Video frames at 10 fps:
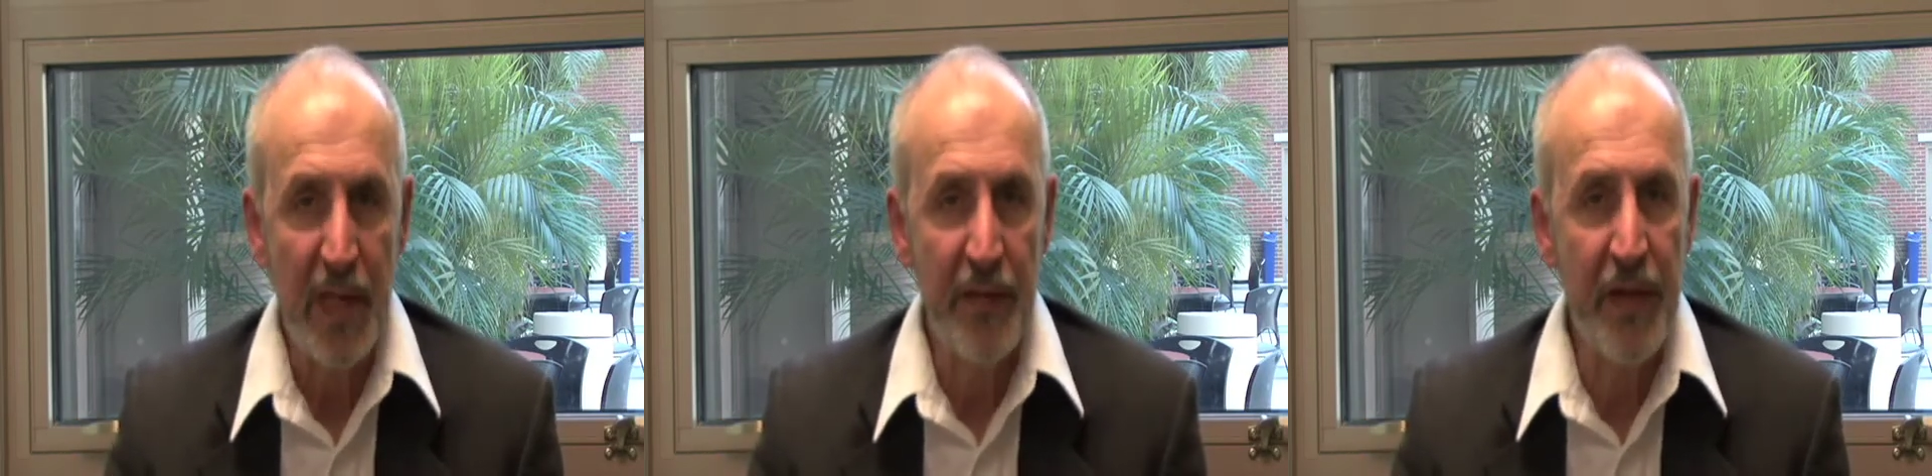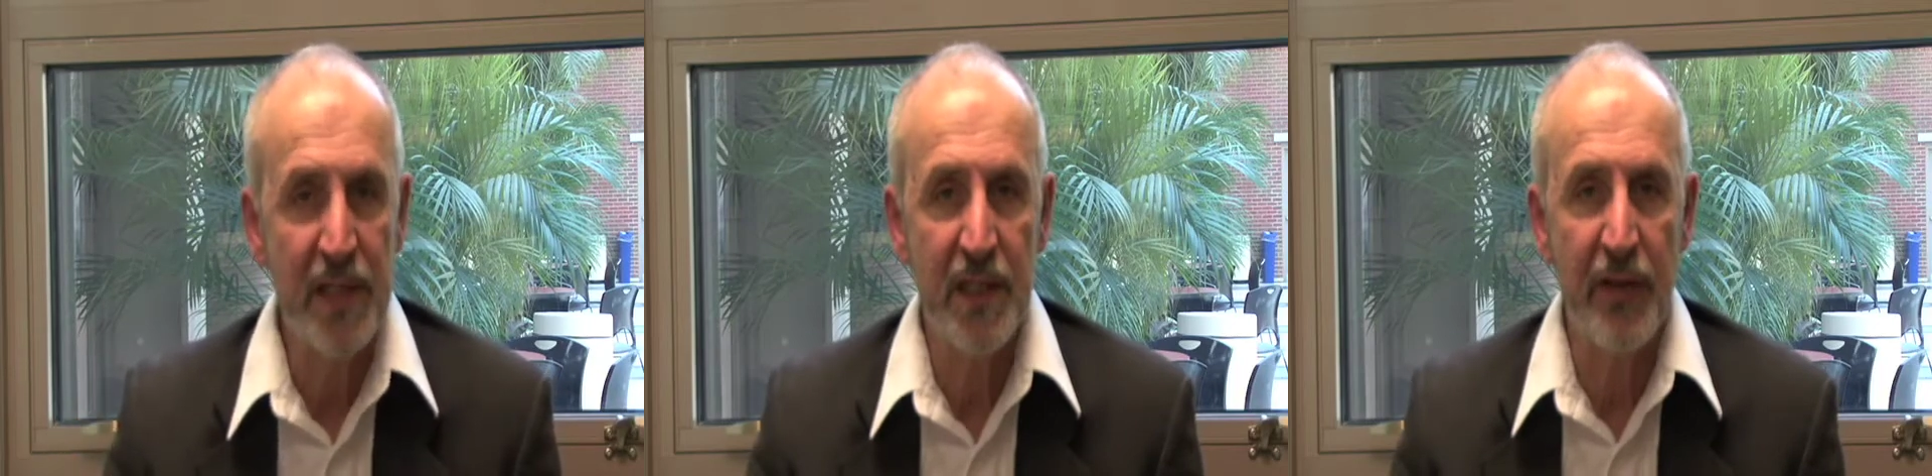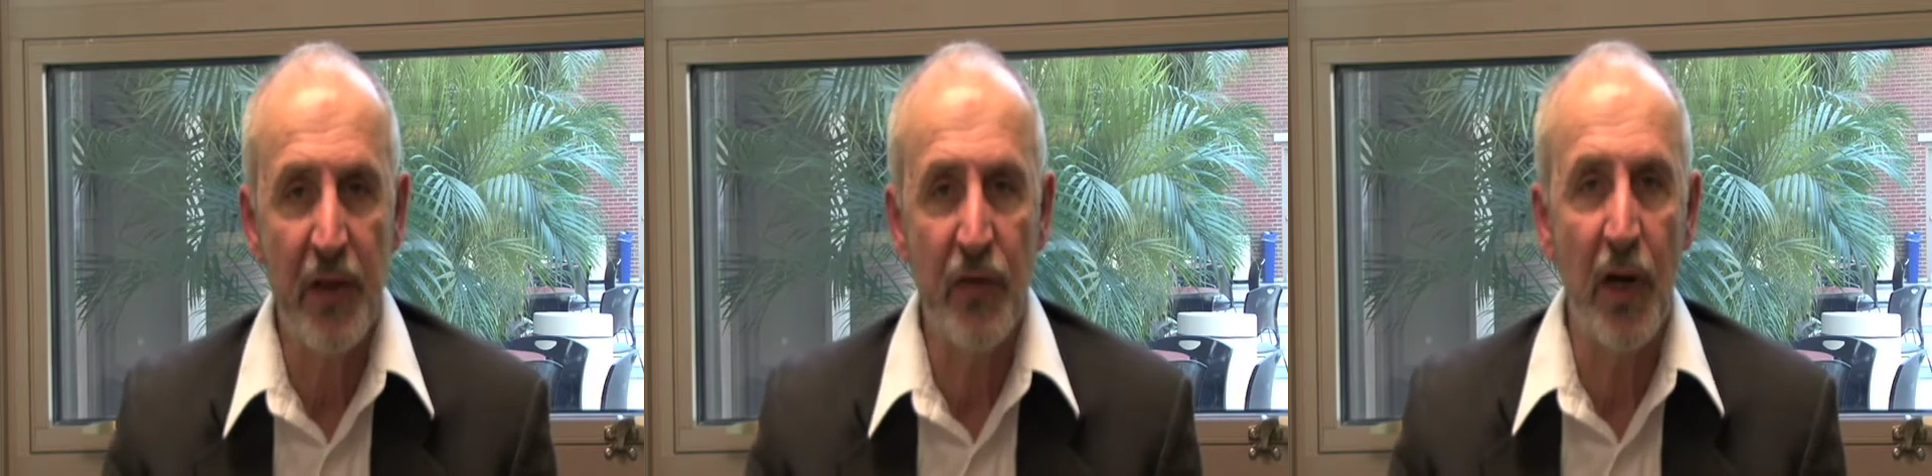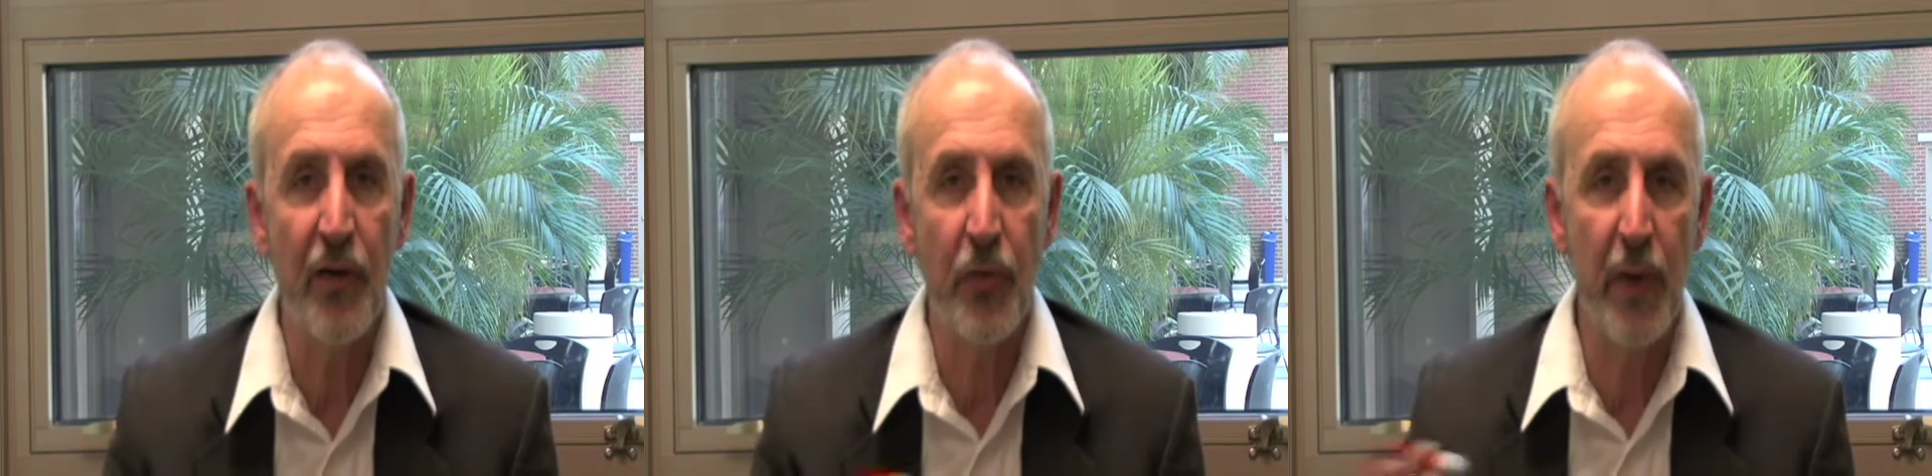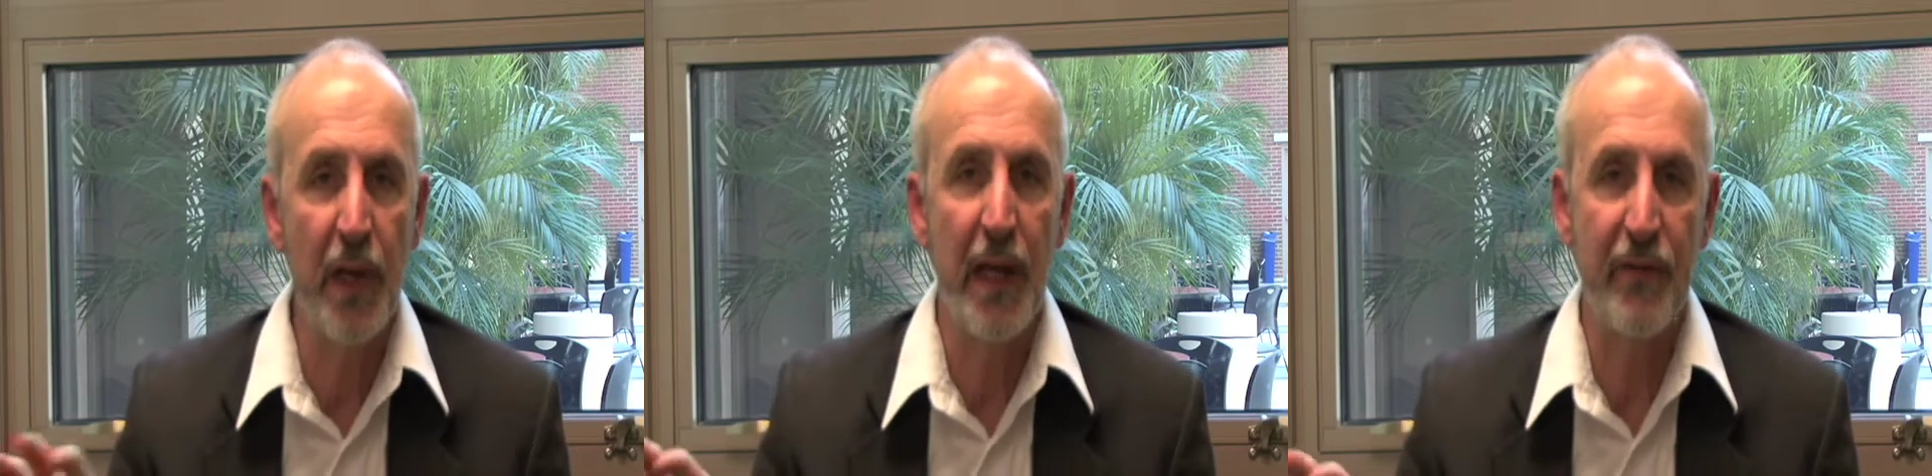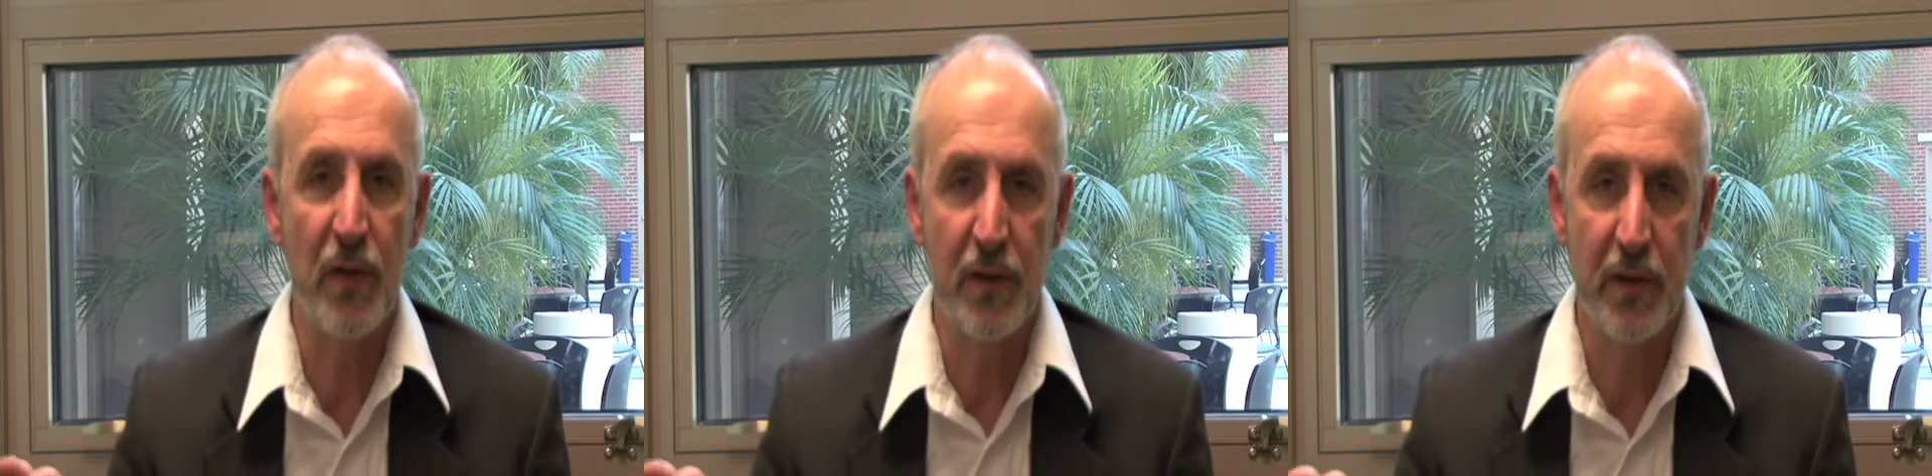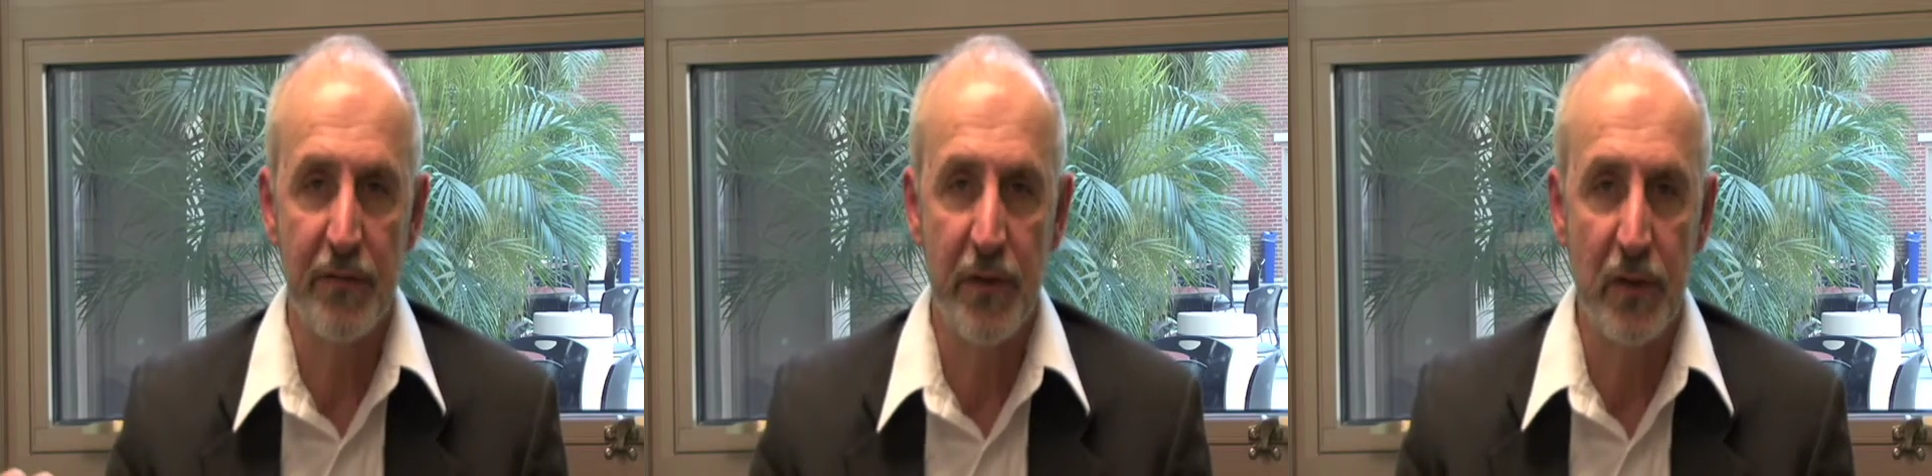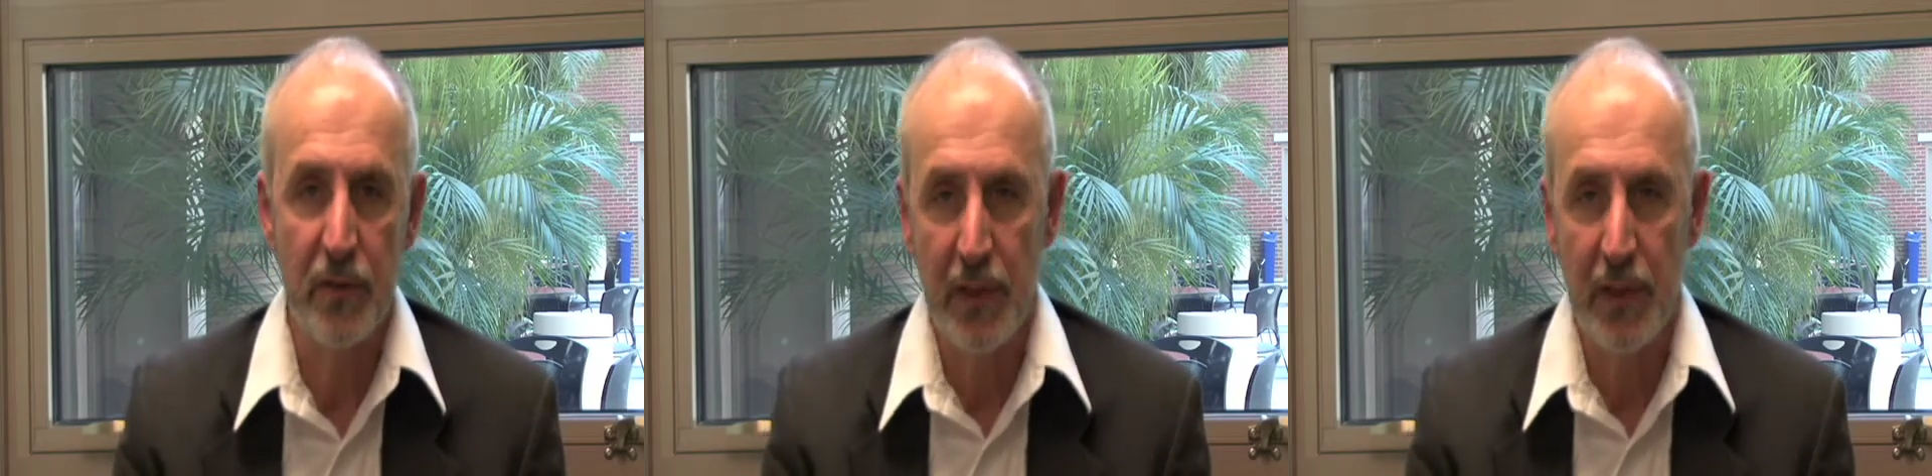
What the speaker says: And they say that there are 3 levels of fruit.